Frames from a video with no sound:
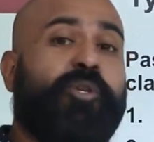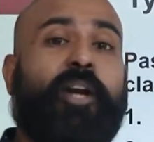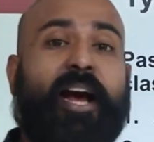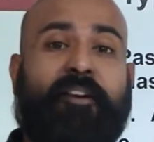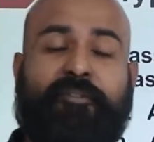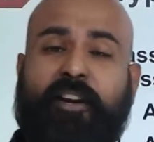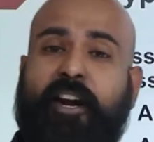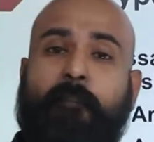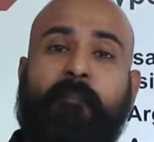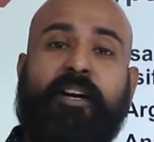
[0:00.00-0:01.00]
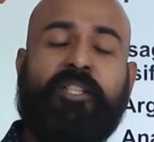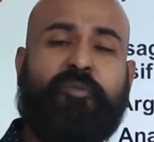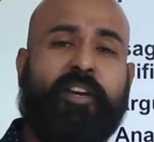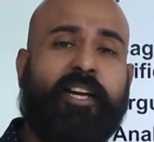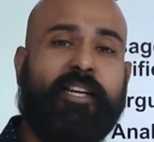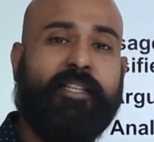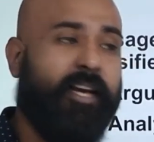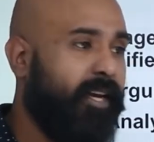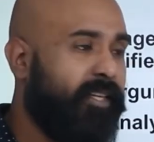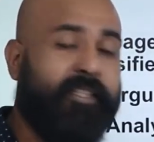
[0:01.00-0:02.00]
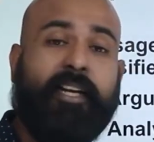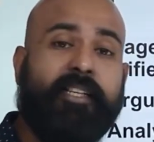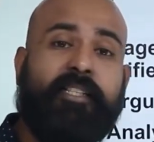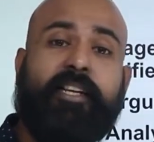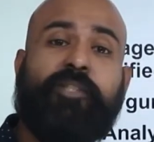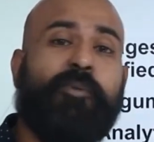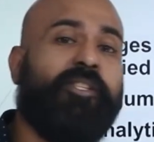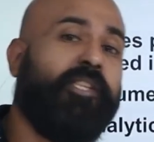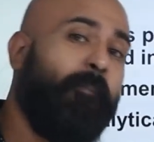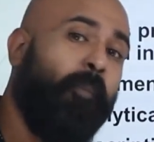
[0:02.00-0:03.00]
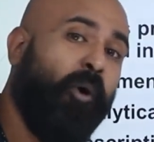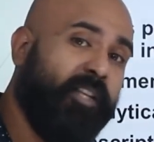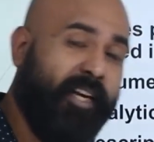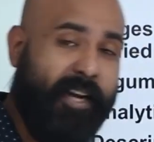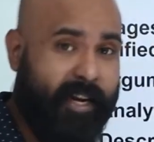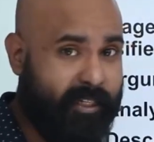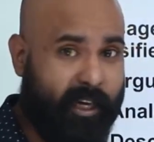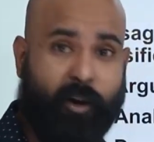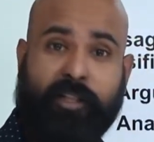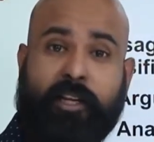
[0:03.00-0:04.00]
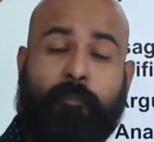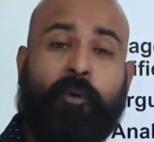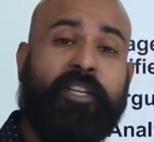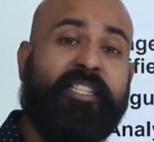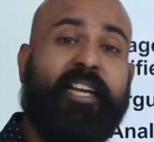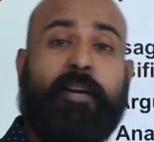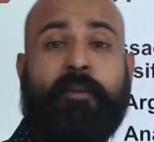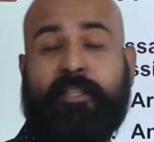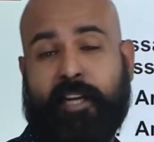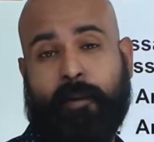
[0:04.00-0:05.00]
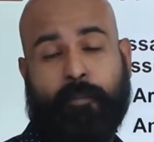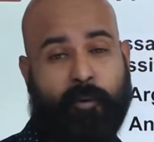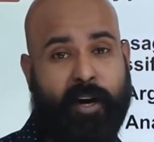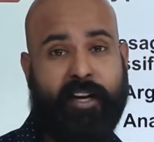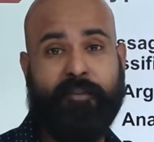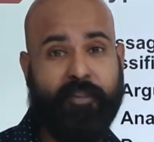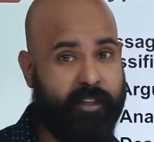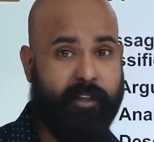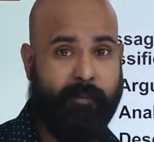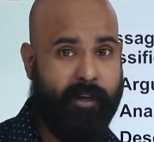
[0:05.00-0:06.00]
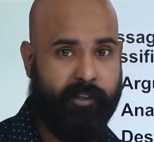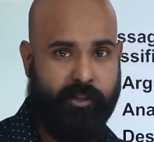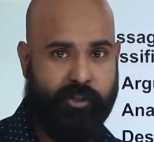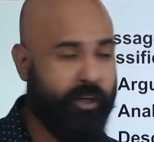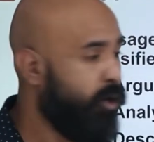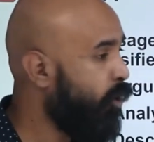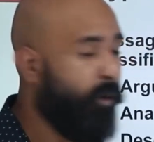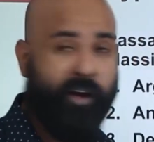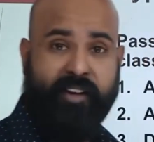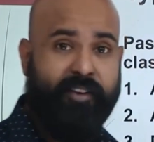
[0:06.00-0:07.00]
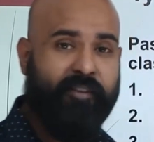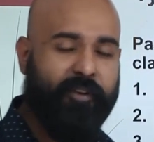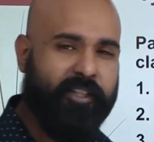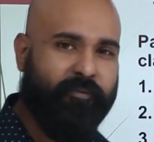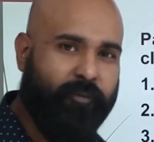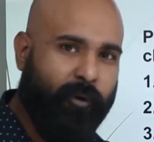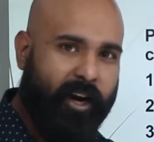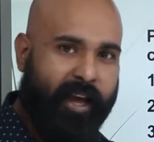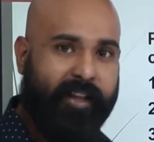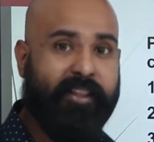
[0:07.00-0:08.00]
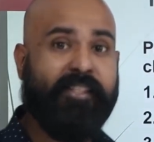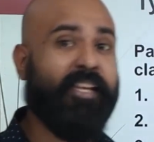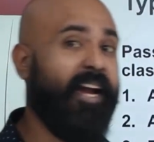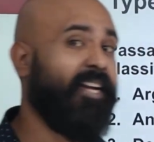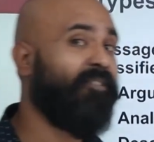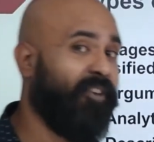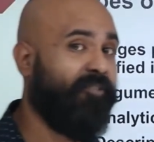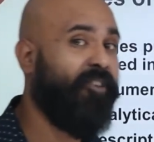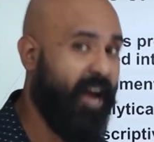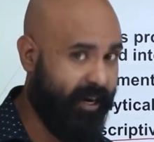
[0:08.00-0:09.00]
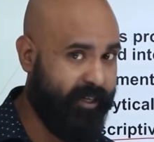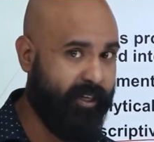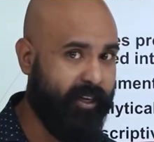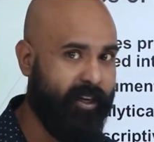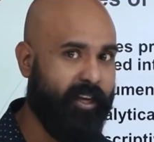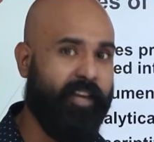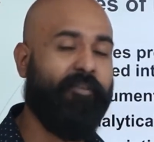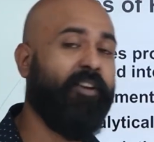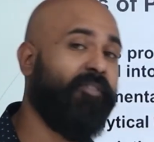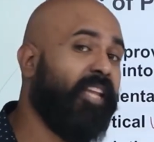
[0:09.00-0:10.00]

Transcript: should have numbers, figures, statistics which support the data or support the statements that are provided within the passage. Or even if it's a full-length scientific fact, even if